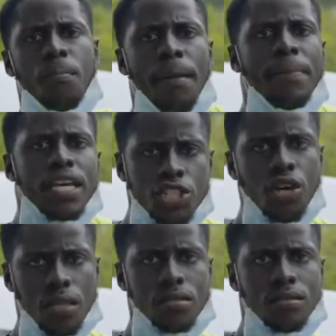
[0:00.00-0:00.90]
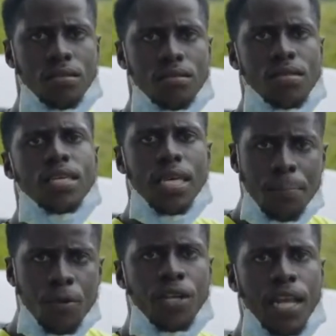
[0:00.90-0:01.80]
my best shot to
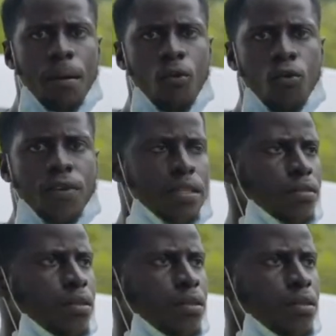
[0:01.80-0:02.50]
keep Grenada moving.